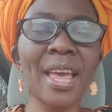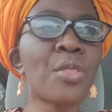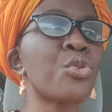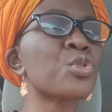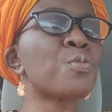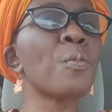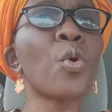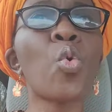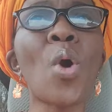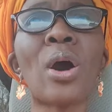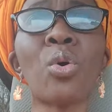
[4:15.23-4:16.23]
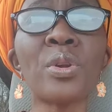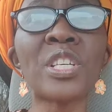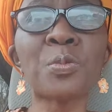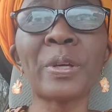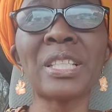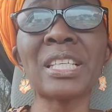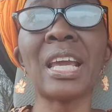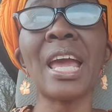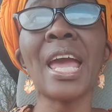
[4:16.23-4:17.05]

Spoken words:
There are those people who are always petty.